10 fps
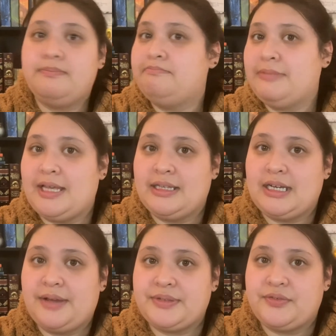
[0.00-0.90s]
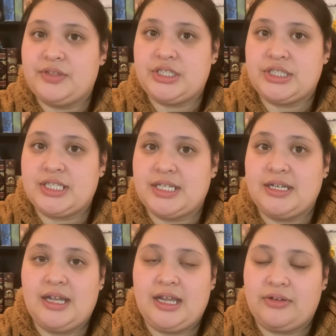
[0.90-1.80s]
and then have to finish it,
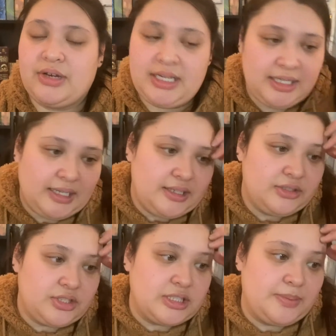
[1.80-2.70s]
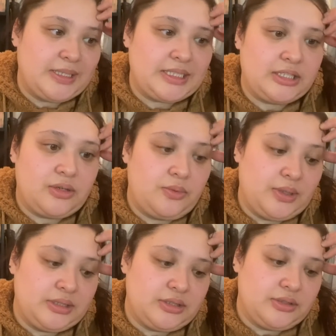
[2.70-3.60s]
handwriting it, just because I don't
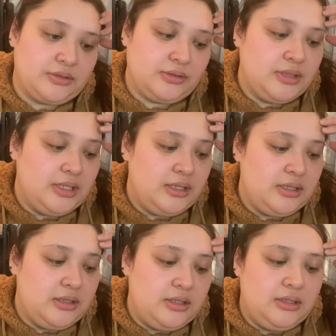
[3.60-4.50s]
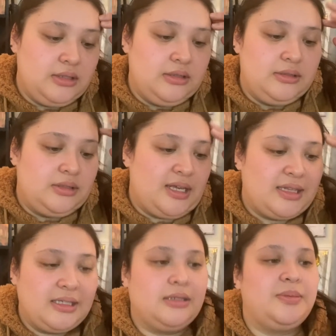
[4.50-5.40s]
want to. I
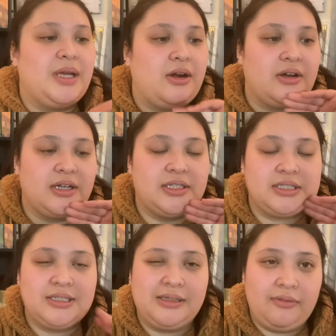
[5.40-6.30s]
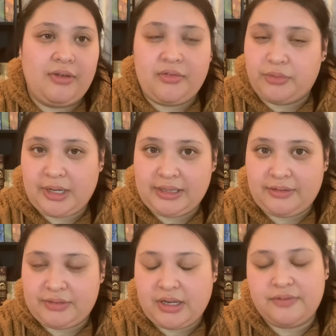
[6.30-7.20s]
think it'll be harder to leave off where I
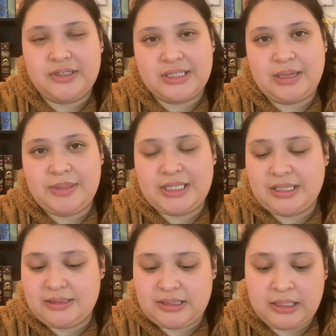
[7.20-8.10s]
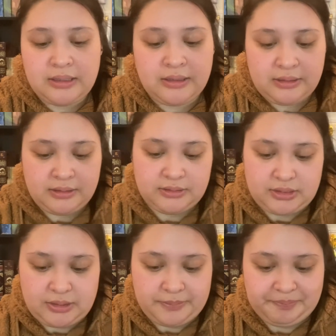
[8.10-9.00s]
left off. Does that make sense?
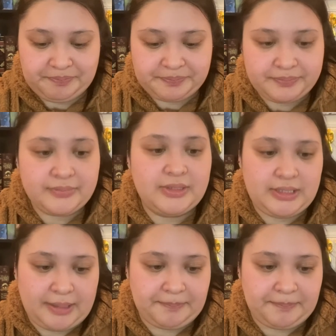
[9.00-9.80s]
So, yeah.